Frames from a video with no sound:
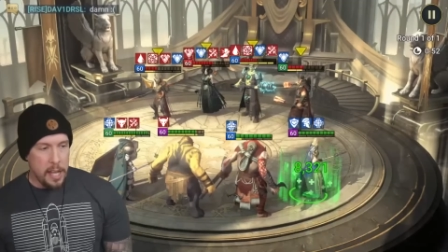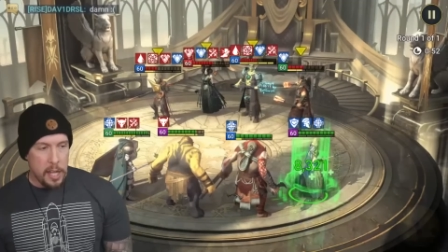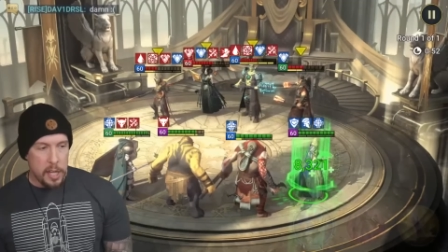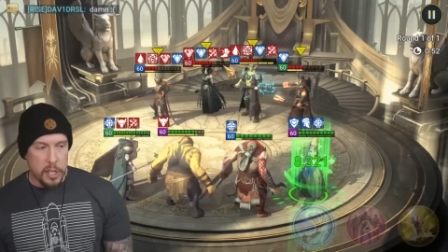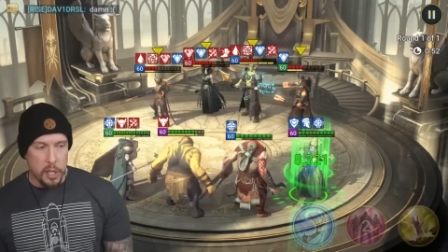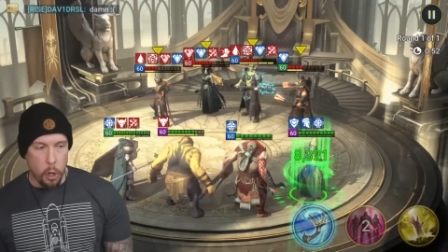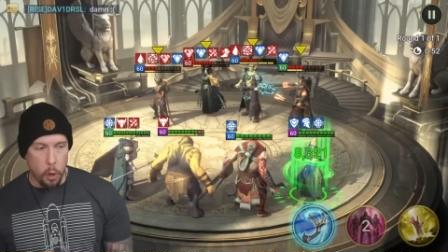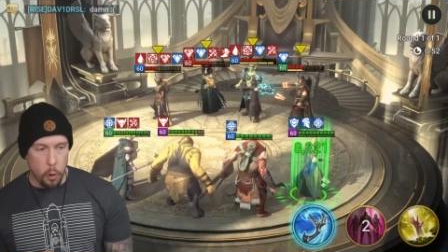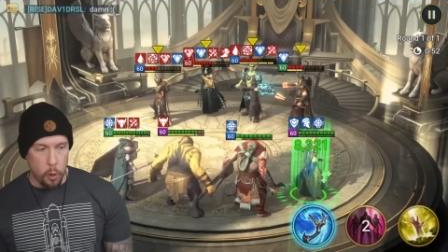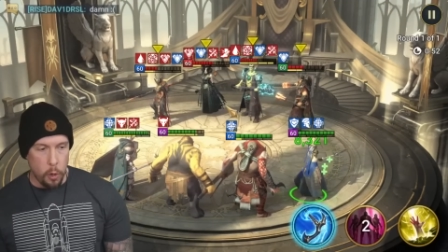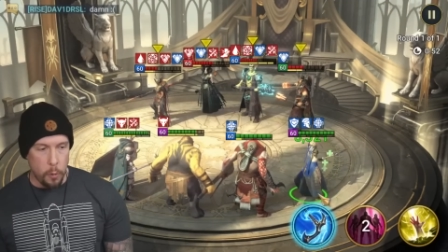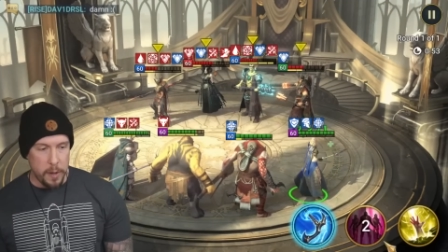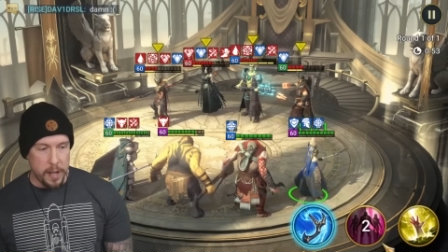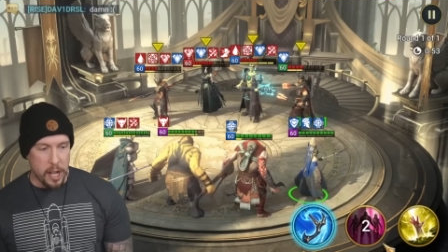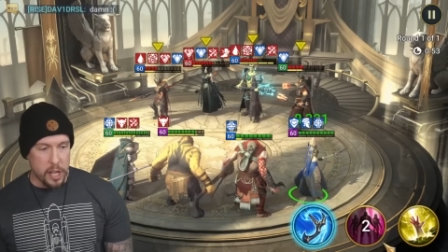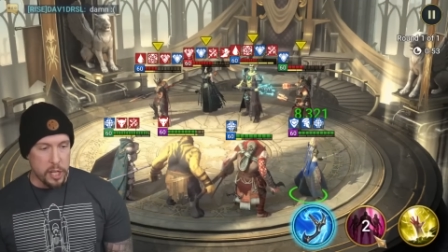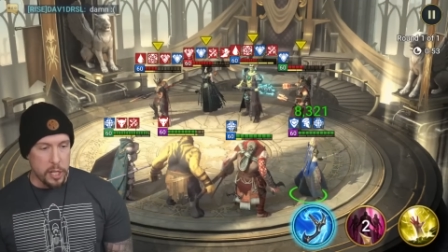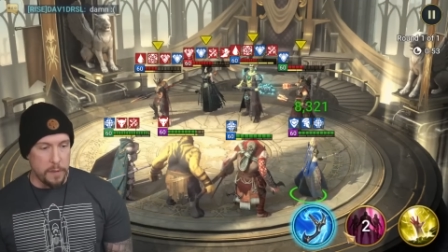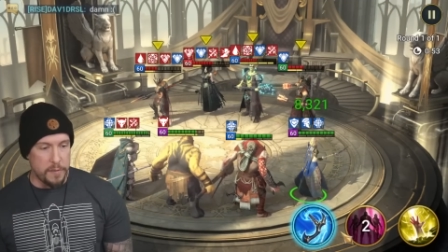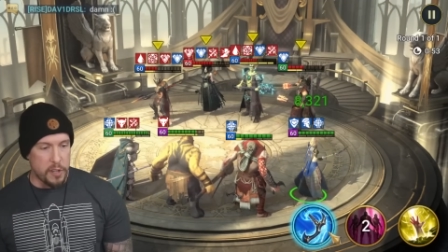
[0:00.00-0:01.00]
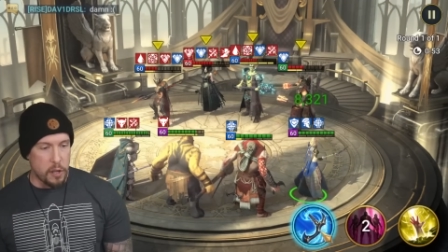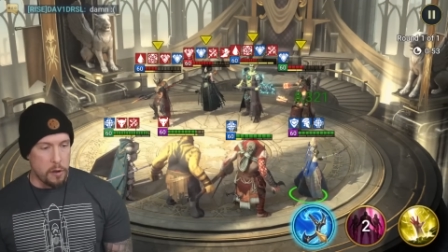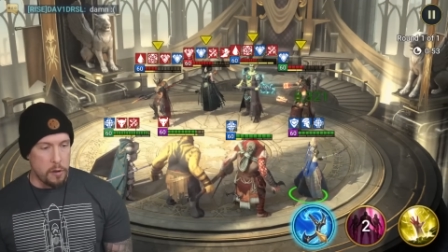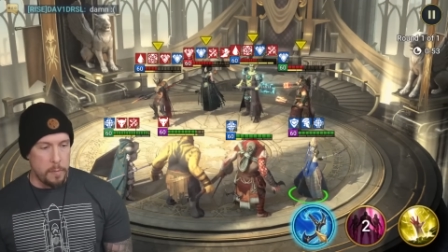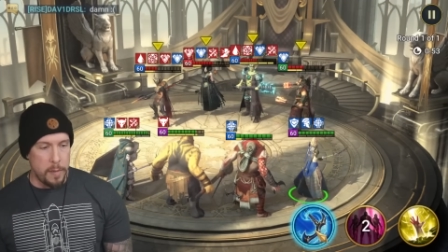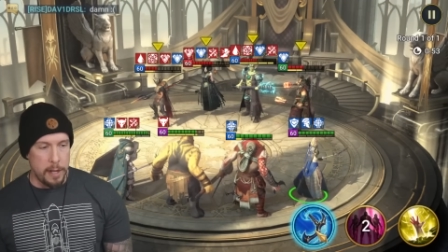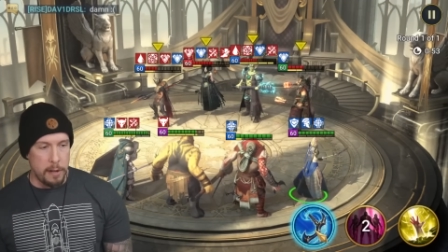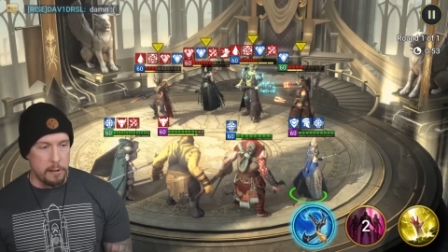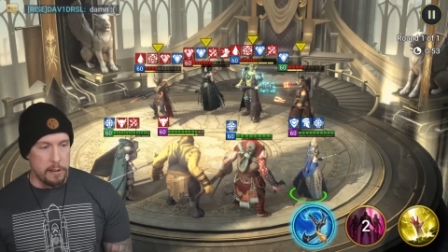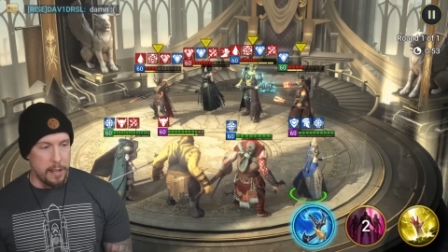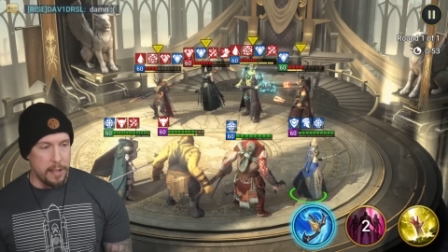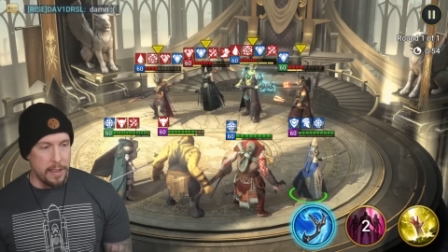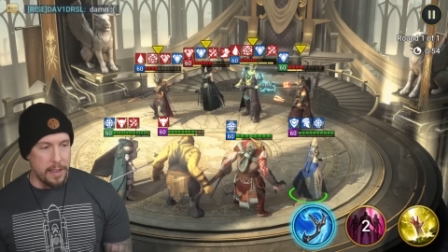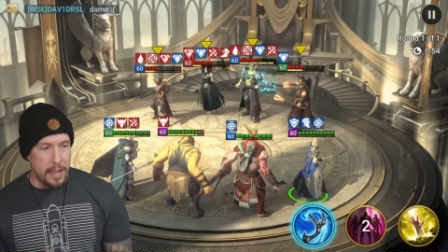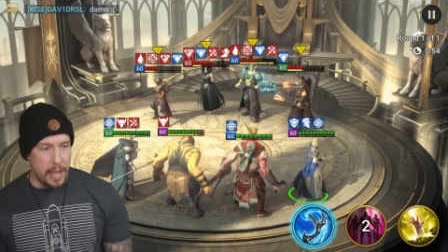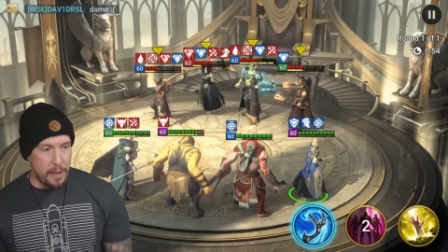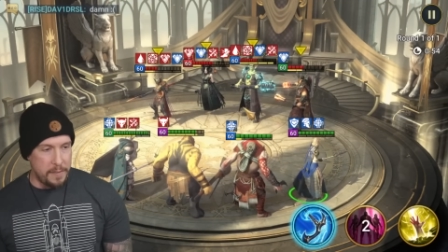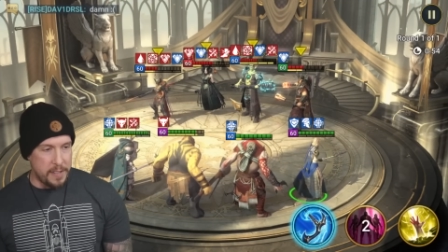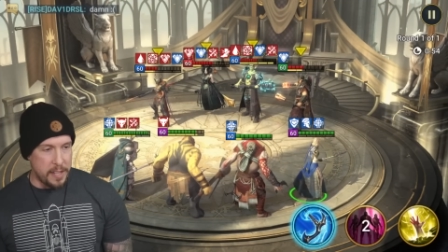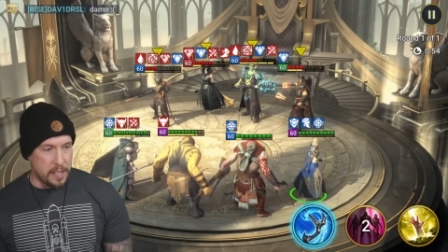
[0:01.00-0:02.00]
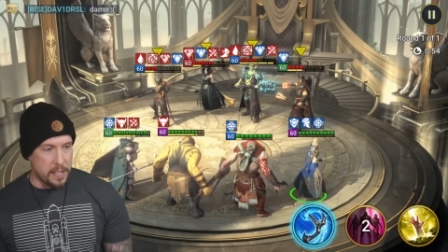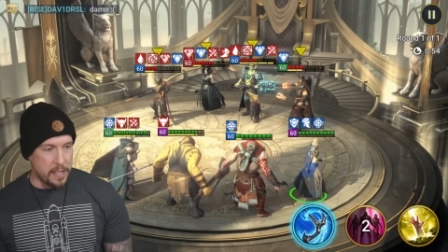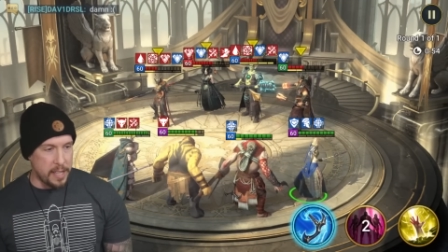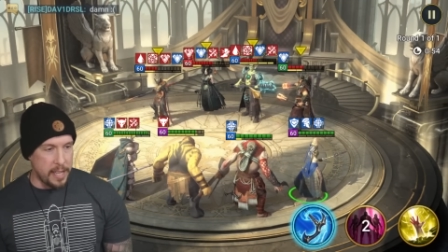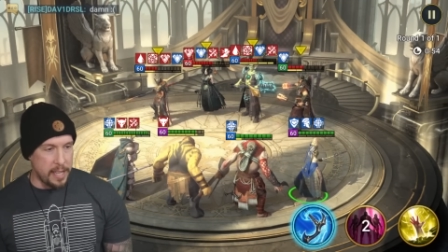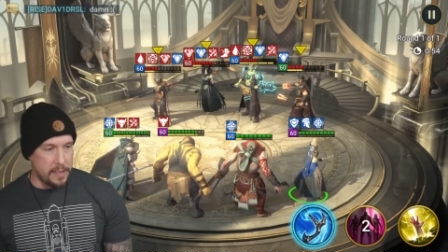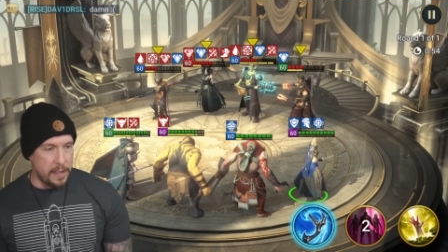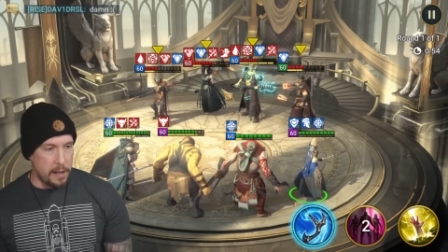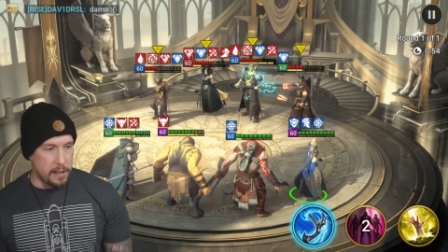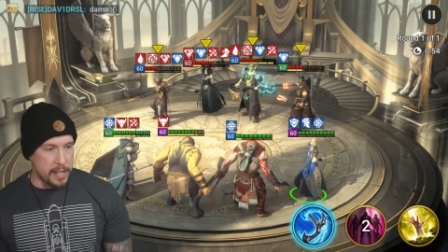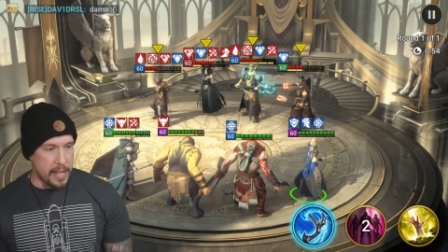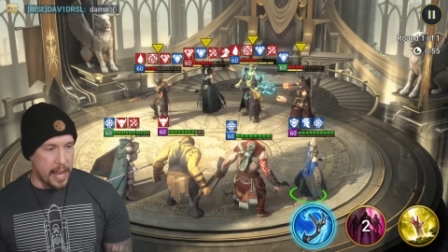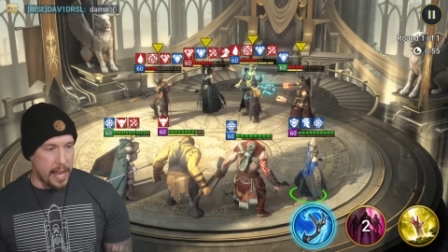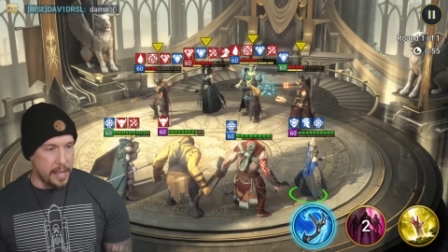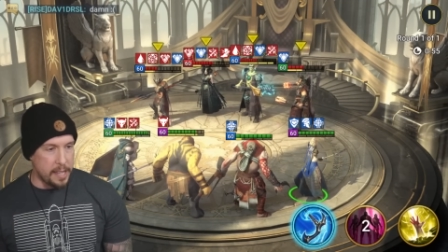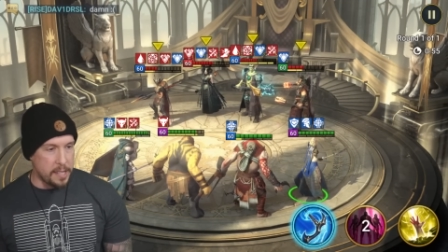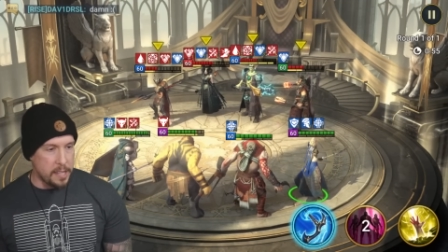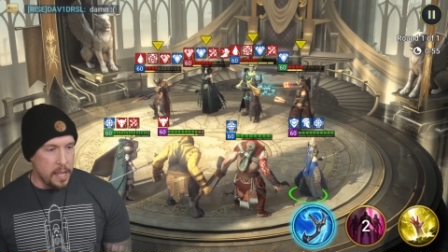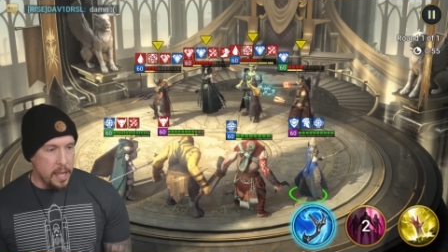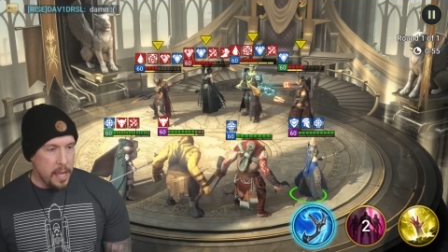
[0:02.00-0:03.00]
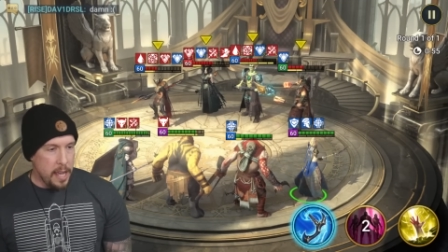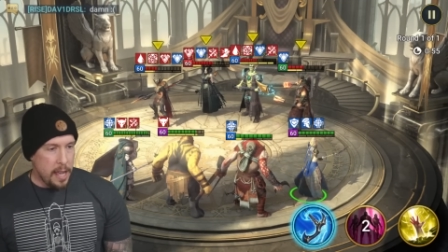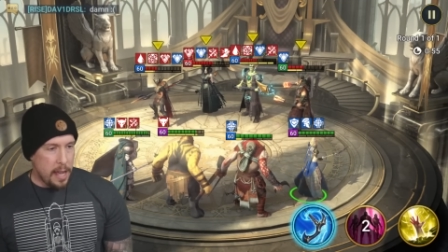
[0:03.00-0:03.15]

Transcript: Total reduction of turn meter. You love to see it there, guys.